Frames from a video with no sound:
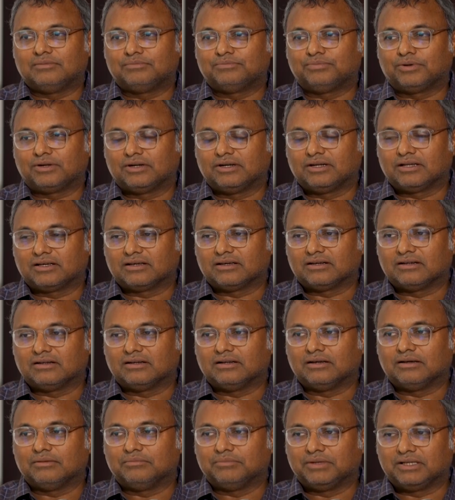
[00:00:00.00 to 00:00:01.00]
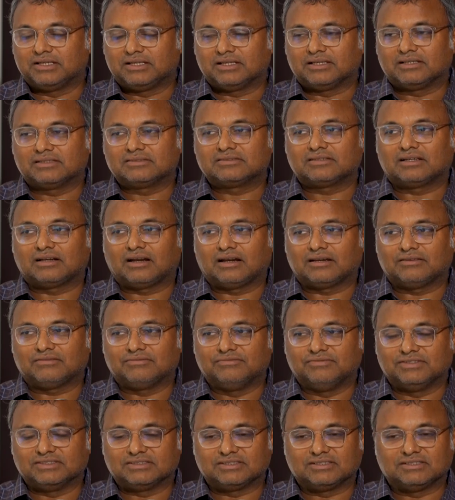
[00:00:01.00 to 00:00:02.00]
political meetings and I'd
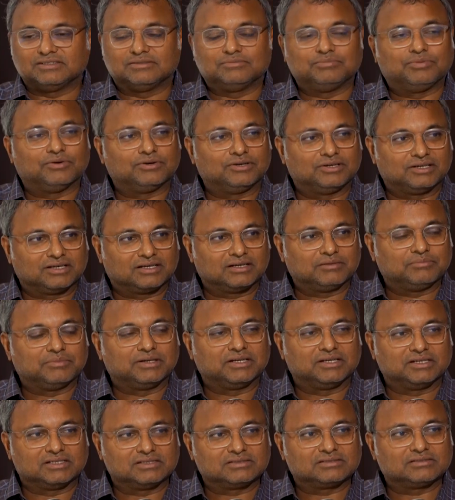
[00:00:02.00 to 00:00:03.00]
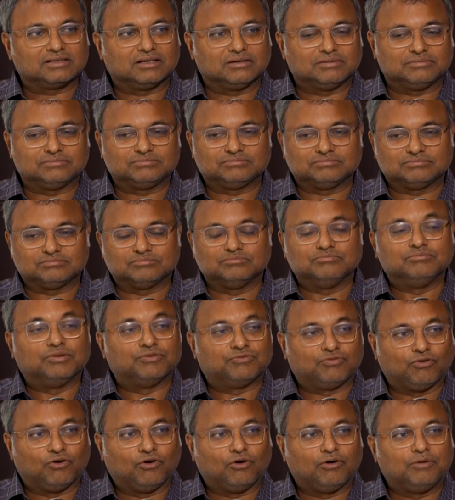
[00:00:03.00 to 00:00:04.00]
visited political meetings
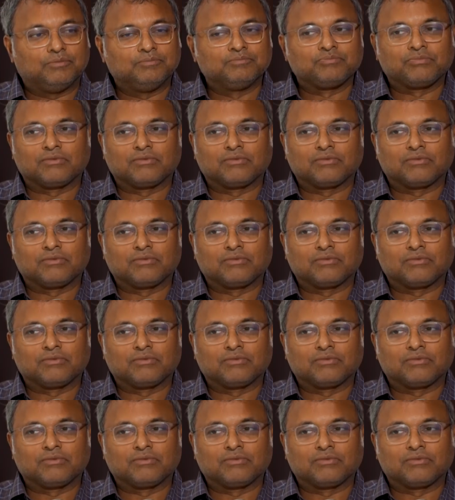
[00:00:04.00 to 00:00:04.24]
before.